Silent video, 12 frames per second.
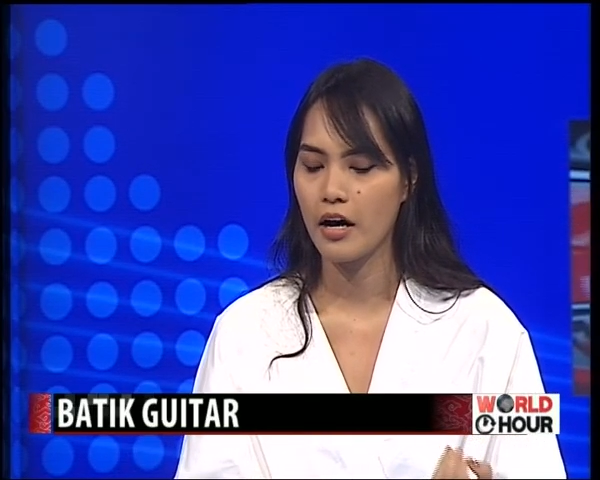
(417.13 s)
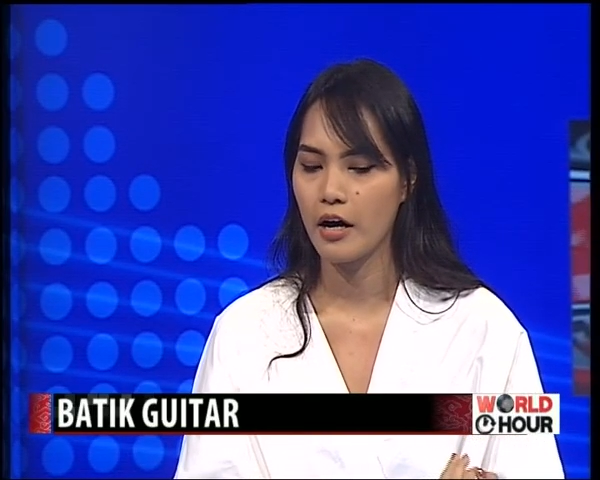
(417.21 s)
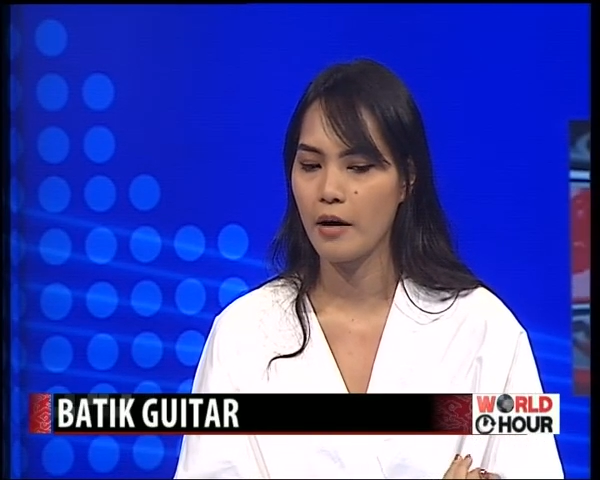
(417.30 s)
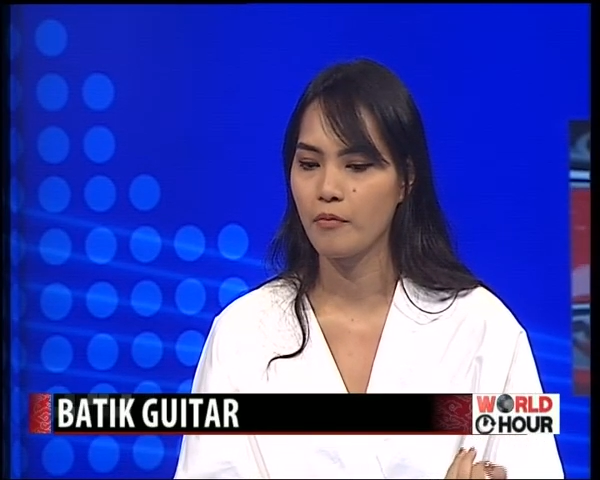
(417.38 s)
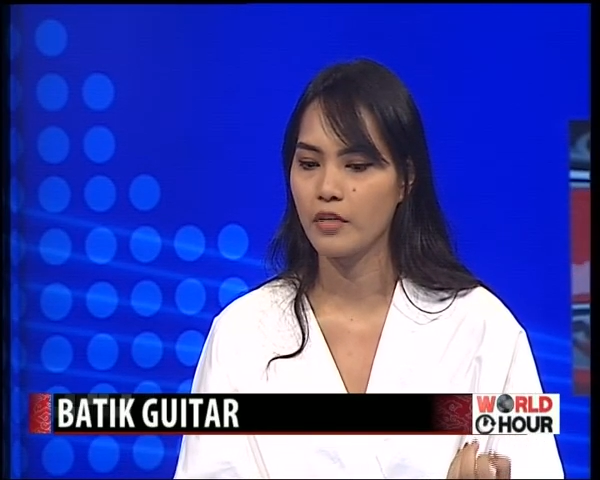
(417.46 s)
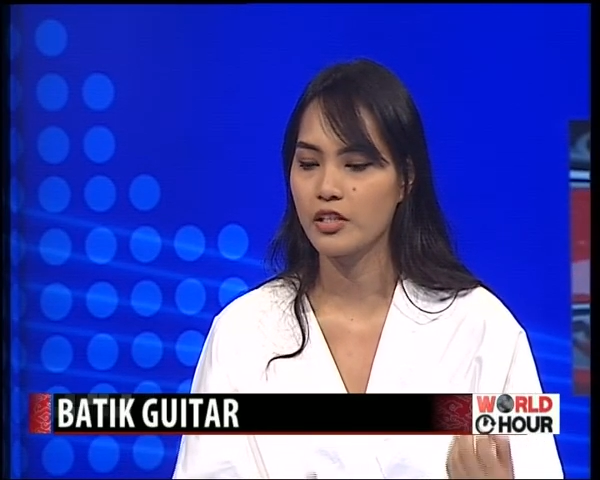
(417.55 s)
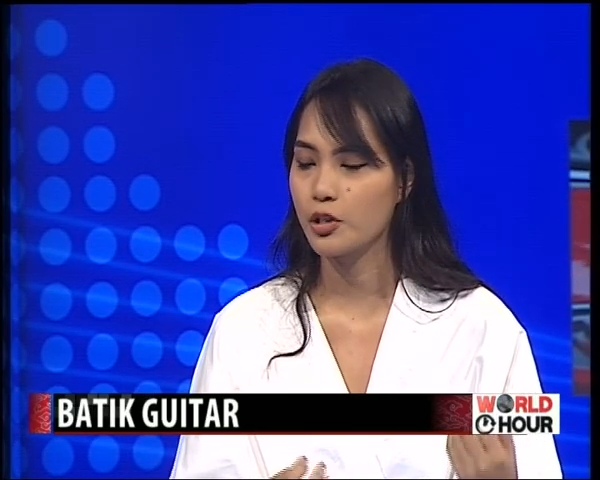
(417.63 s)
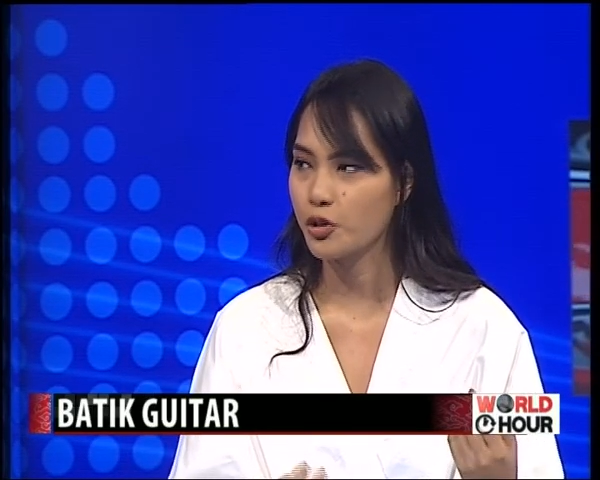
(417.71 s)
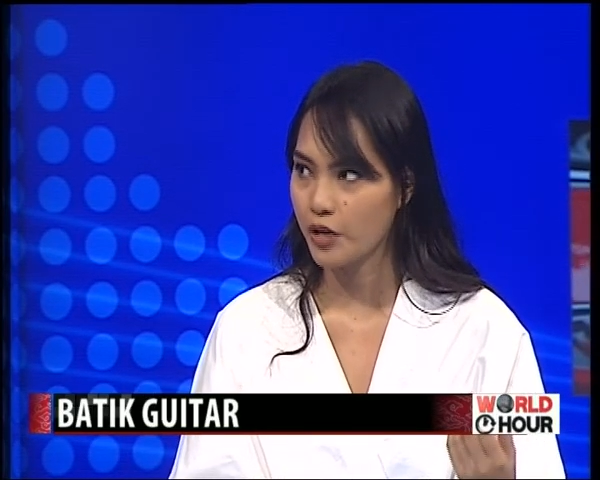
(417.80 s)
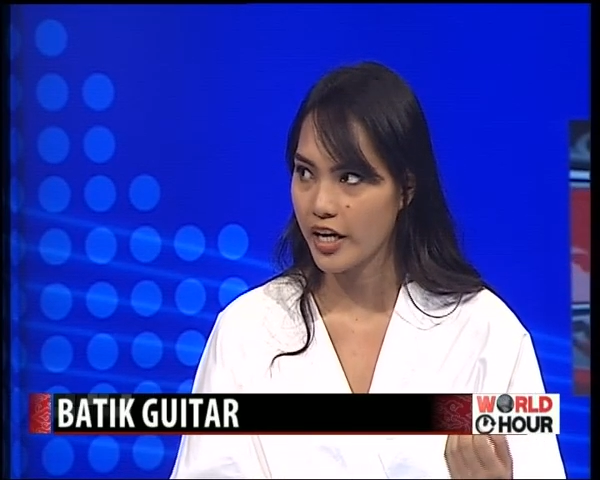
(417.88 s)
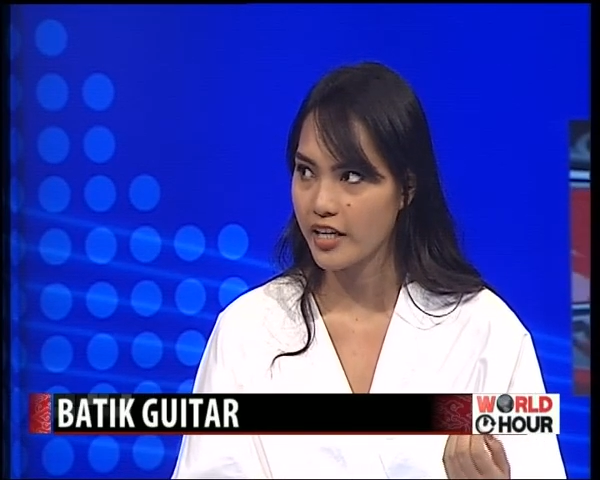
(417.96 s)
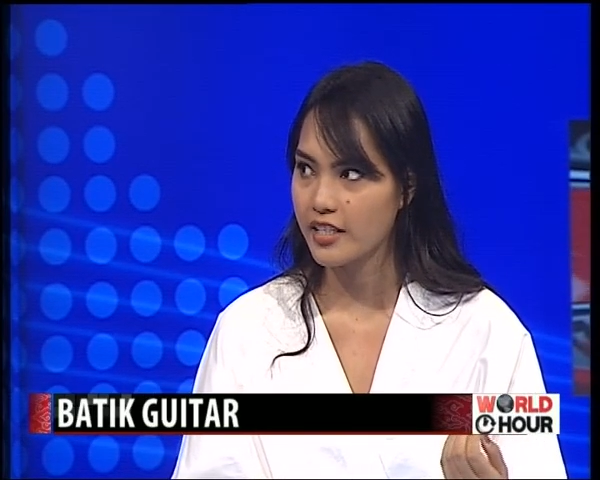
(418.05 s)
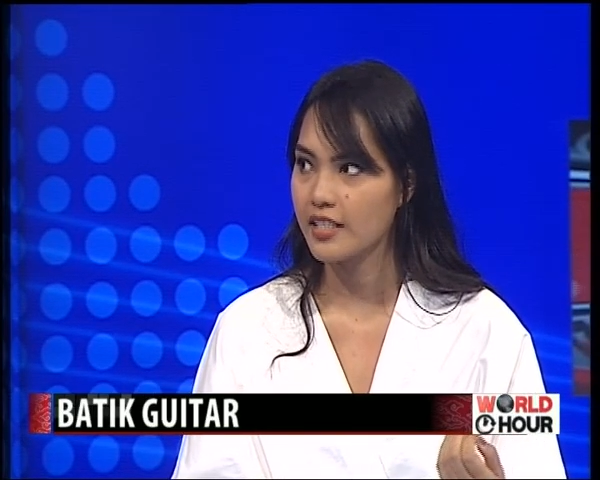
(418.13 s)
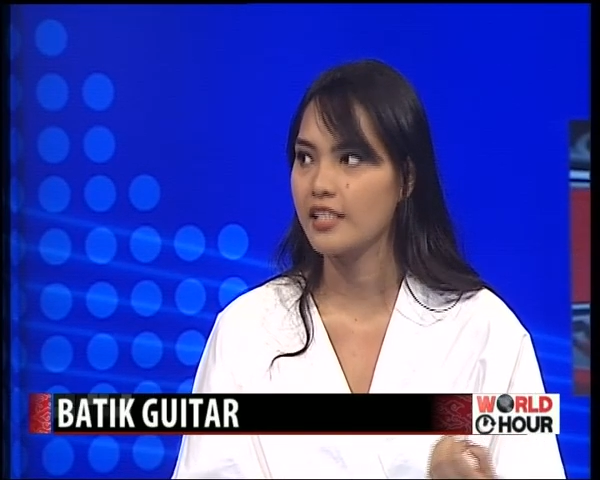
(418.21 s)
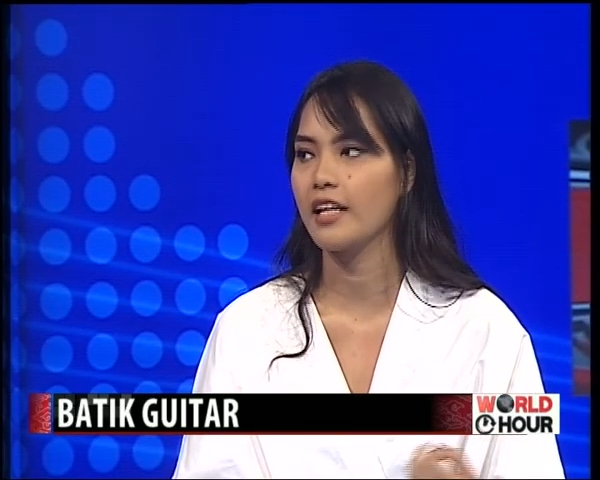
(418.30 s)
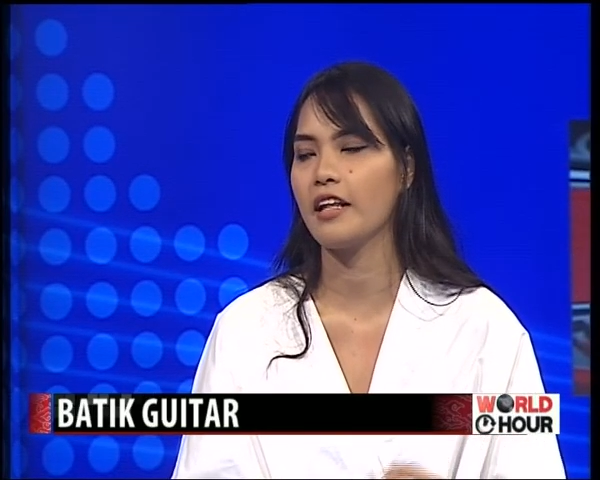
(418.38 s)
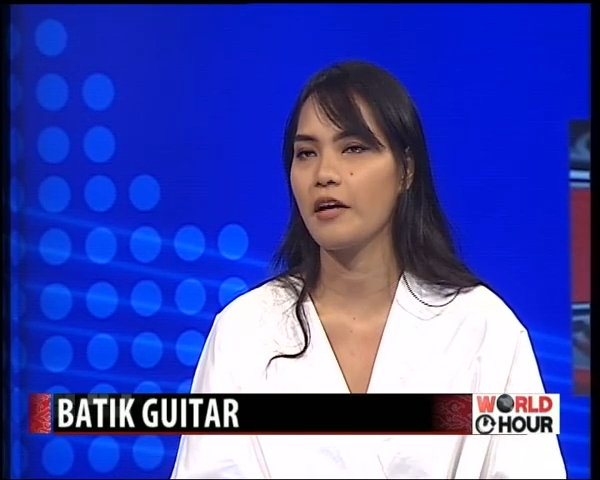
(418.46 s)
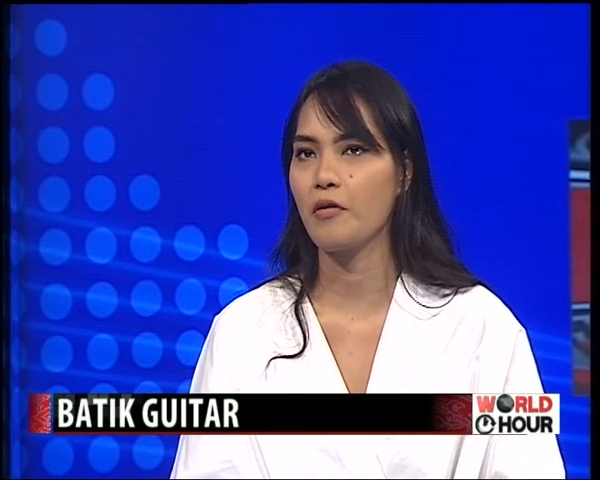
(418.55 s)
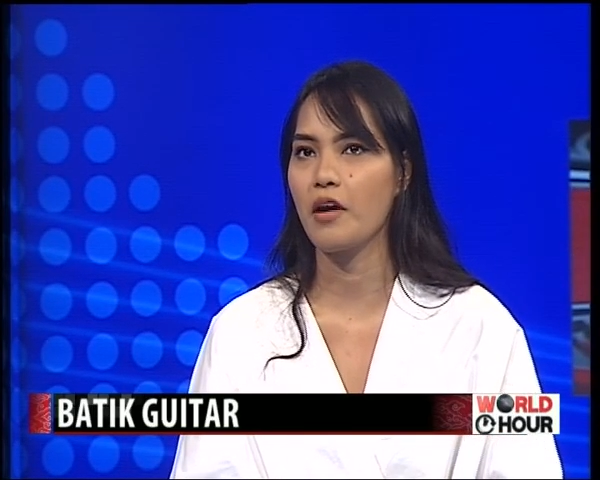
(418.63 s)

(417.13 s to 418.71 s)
um, strings, and